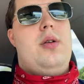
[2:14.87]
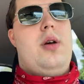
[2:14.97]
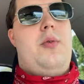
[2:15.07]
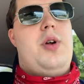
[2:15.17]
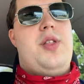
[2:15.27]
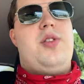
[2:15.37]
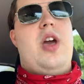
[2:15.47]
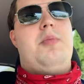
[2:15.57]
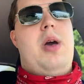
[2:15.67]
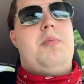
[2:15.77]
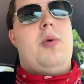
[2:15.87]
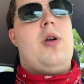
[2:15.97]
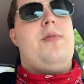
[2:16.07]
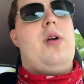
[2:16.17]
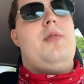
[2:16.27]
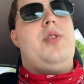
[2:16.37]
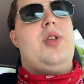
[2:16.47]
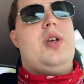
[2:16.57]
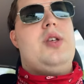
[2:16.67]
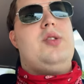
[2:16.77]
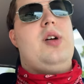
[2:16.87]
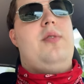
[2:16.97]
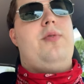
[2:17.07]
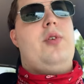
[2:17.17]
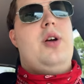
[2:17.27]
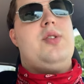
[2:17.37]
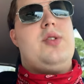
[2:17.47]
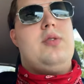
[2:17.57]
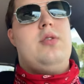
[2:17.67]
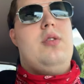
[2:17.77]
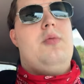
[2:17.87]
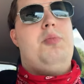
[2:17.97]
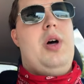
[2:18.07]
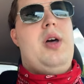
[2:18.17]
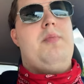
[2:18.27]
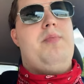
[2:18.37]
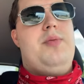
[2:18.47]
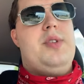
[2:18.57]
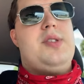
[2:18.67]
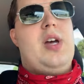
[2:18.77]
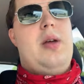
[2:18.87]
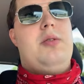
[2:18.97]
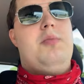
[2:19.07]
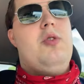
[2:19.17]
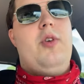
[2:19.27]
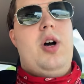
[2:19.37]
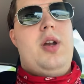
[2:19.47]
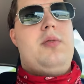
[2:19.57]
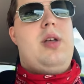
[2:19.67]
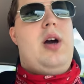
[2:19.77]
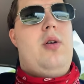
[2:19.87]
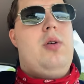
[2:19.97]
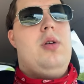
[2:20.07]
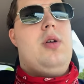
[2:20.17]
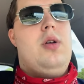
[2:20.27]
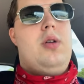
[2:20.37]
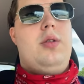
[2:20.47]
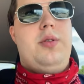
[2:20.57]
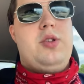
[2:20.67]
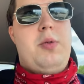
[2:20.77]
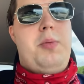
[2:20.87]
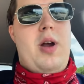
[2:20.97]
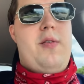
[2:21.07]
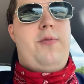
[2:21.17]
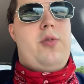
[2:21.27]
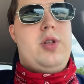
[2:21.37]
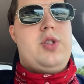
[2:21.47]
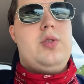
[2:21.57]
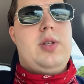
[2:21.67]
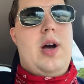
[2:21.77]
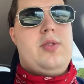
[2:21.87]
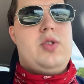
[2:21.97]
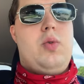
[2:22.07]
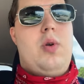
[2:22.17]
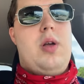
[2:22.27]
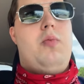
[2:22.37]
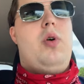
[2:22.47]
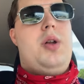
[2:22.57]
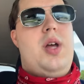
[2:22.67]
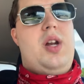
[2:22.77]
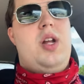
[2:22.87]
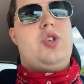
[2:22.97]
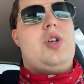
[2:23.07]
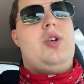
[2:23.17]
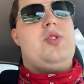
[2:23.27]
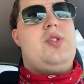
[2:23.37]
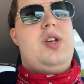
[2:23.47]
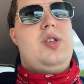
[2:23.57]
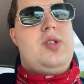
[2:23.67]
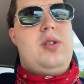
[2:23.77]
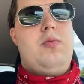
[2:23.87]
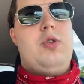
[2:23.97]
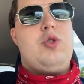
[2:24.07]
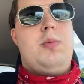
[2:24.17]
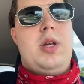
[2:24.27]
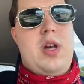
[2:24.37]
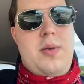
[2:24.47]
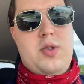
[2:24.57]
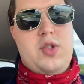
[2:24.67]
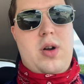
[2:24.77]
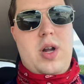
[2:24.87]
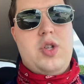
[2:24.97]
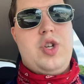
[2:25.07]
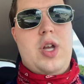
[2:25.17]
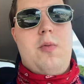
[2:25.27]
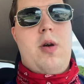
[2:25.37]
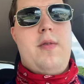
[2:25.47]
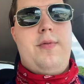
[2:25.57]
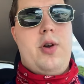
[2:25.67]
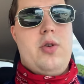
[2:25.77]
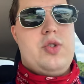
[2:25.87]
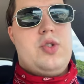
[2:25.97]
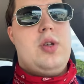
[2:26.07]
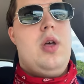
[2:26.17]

I want to thank Matt Murray for everything he's done for us. But it's time to move on. And now let's prepare for the 2021 NHL season, which will be starting January 1st.